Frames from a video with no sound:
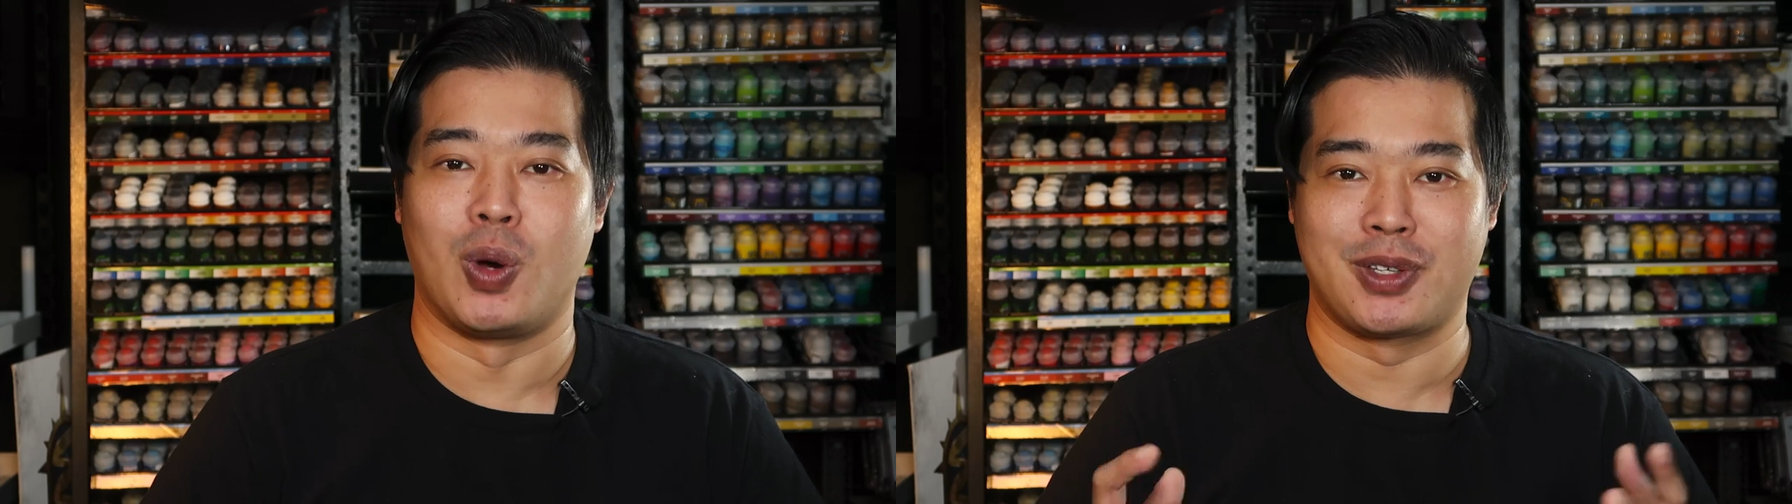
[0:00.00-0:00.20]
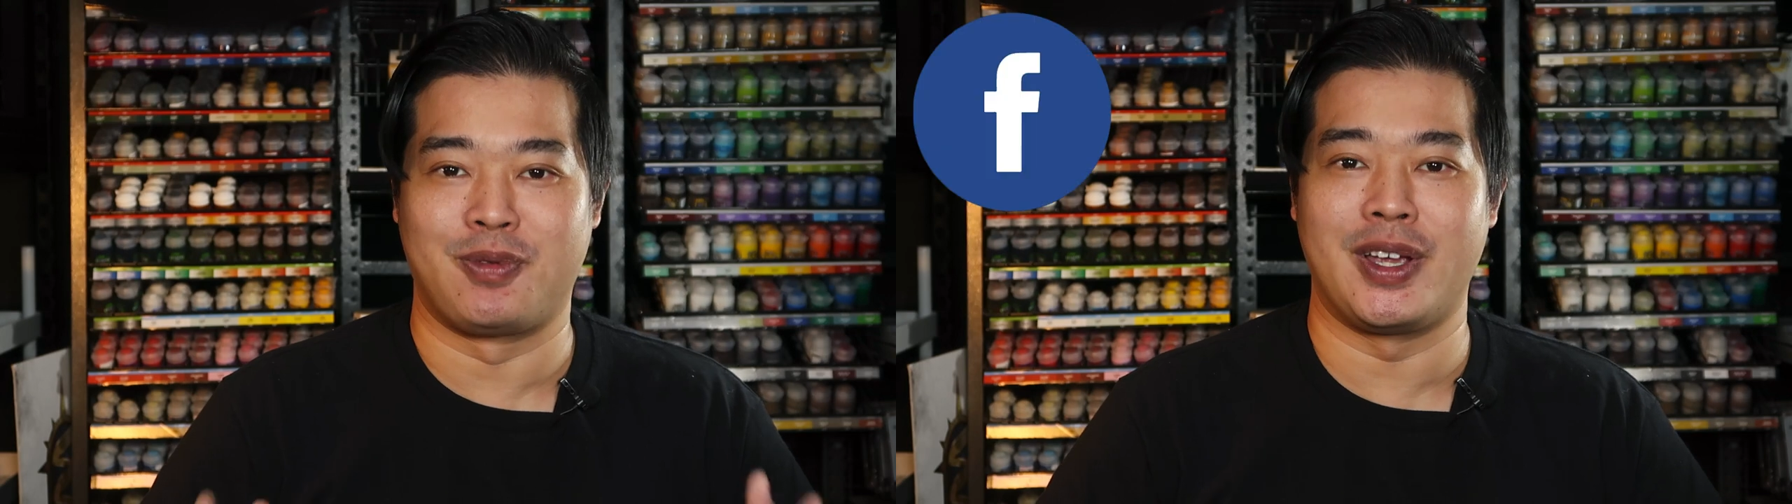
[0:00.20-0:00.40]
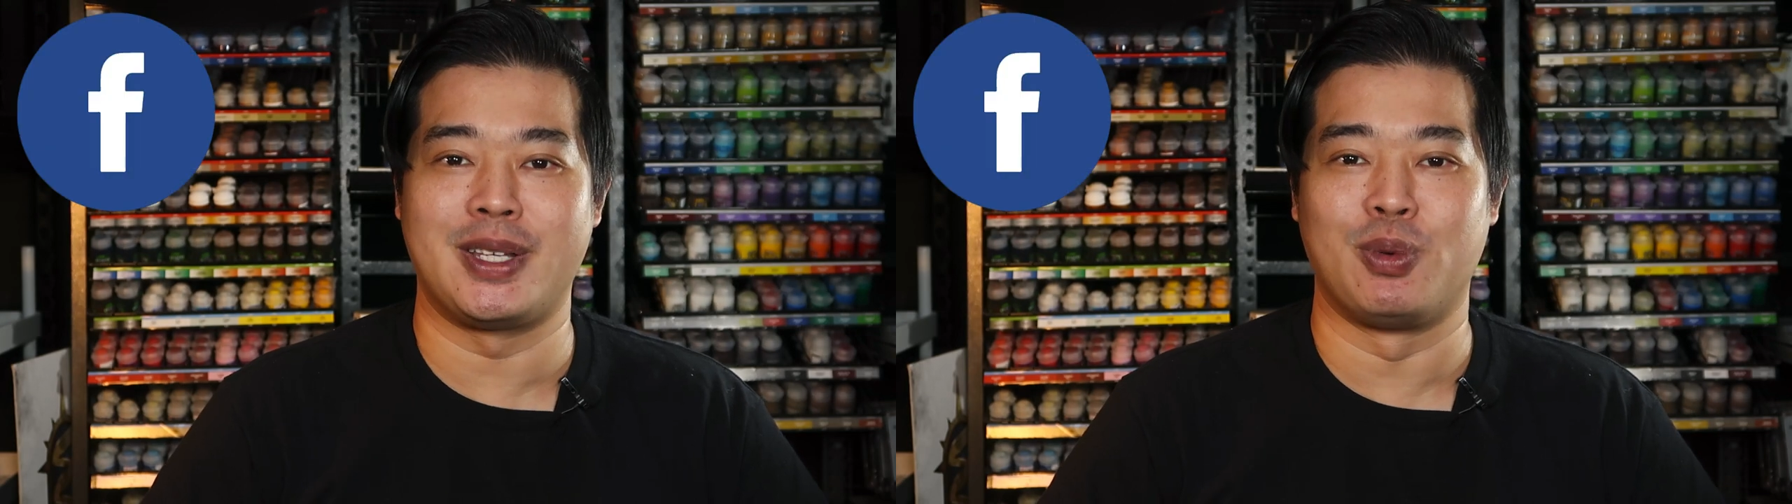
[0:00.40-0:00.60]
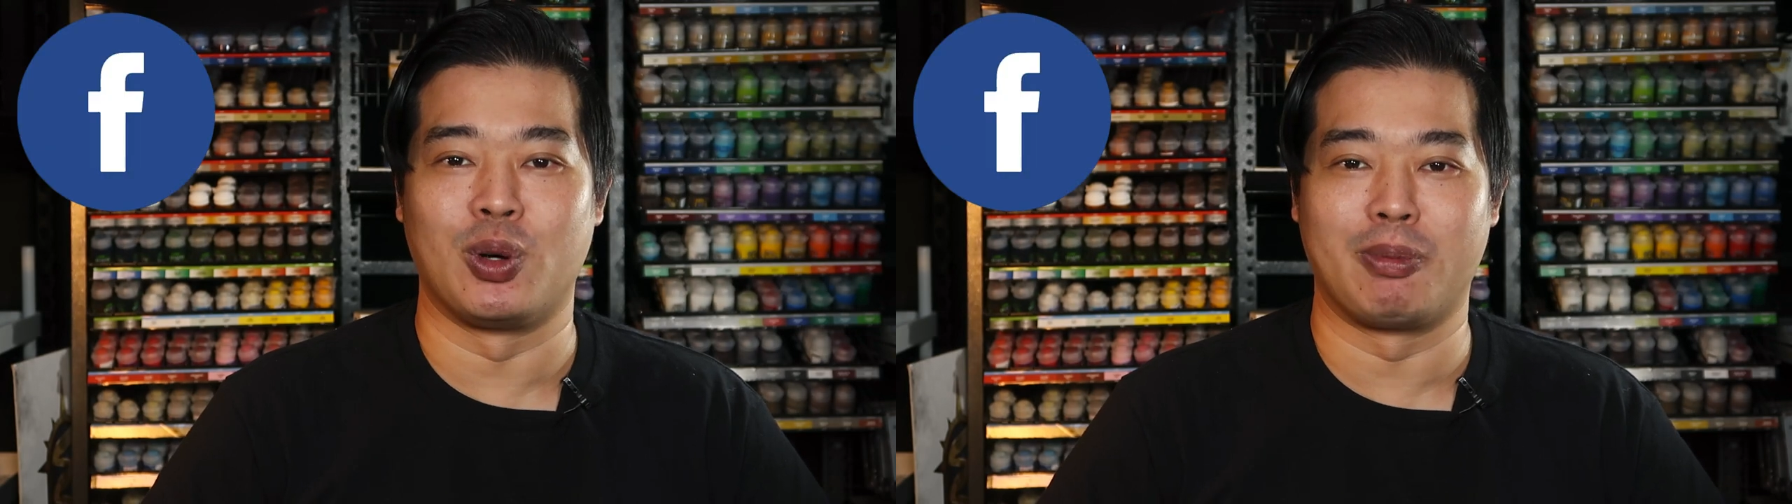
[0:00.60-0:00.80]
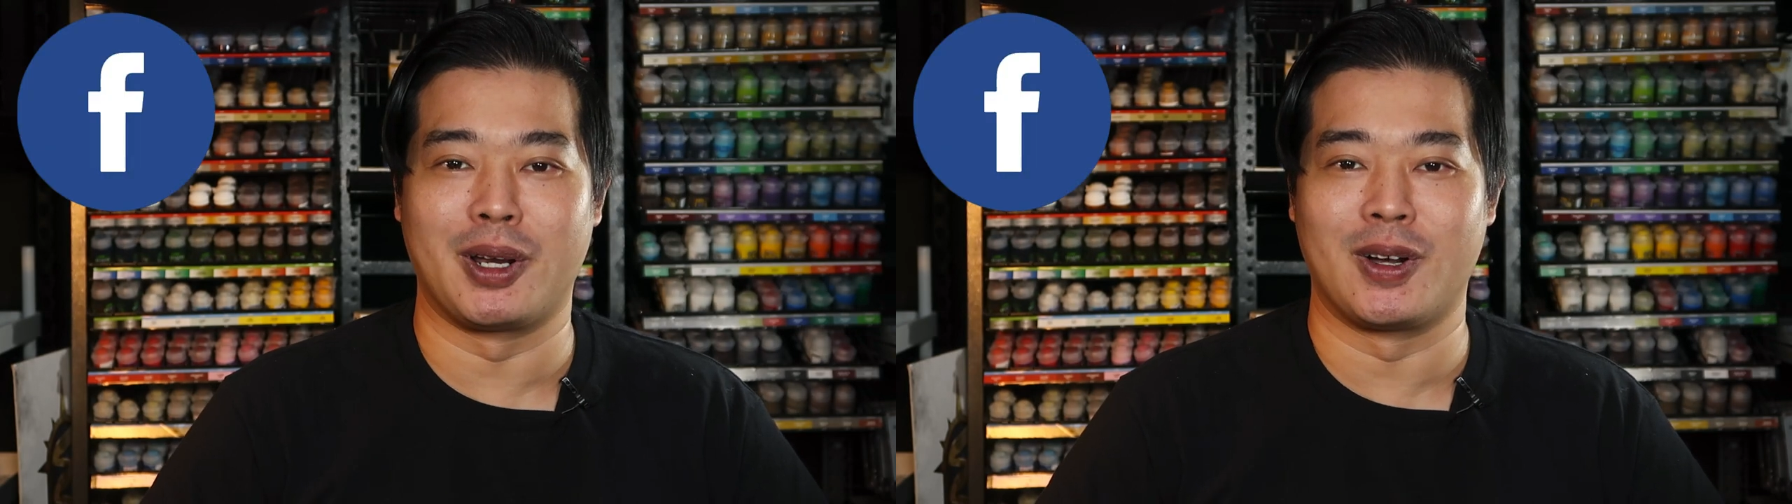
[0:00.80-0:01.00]
was
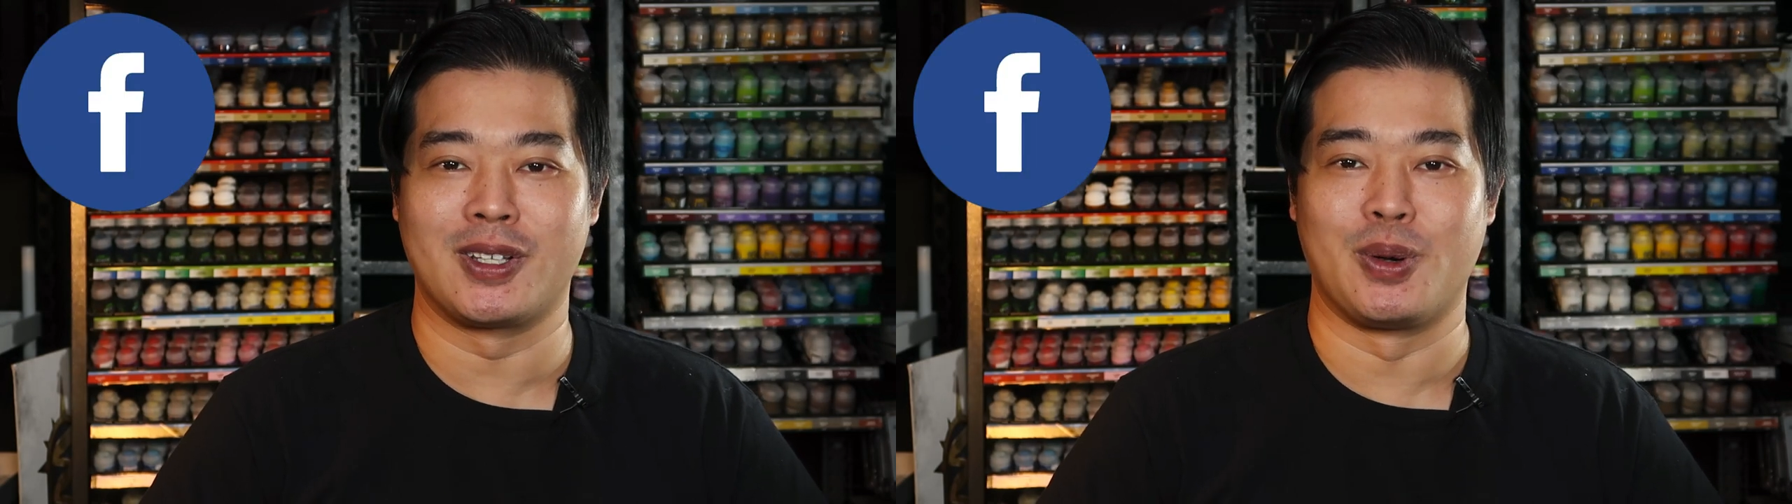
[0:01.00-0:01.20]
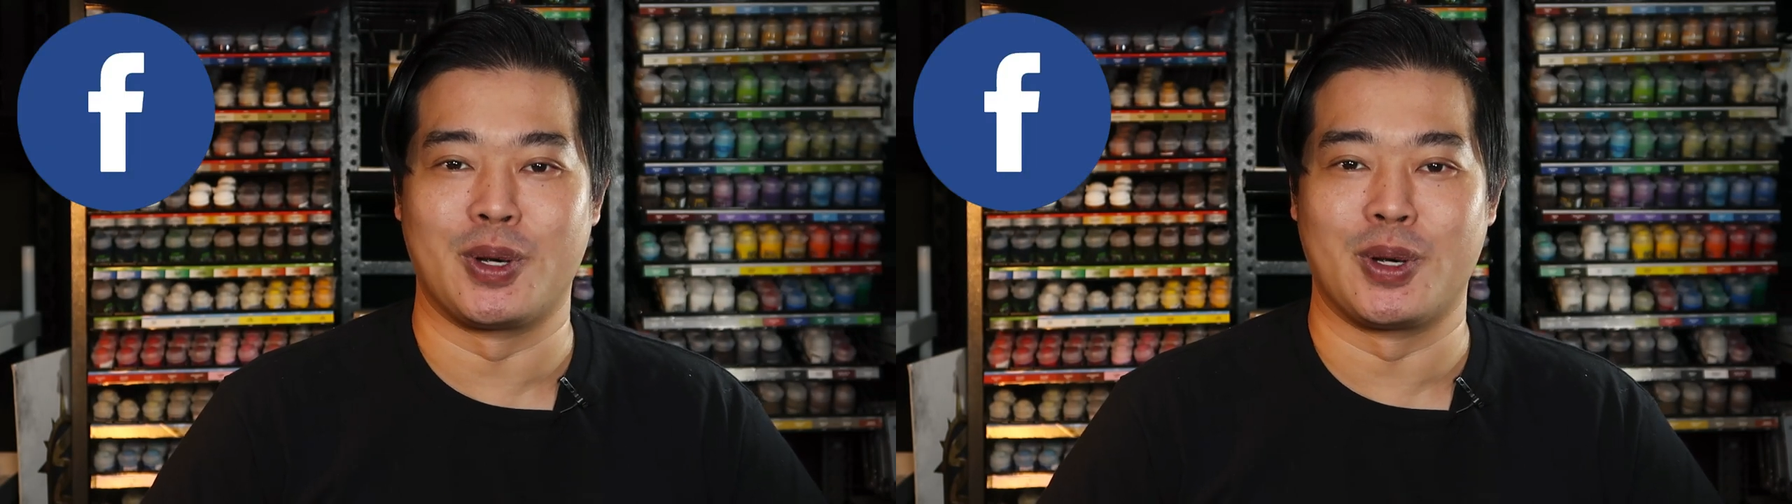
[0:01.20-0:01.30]
Facebook because it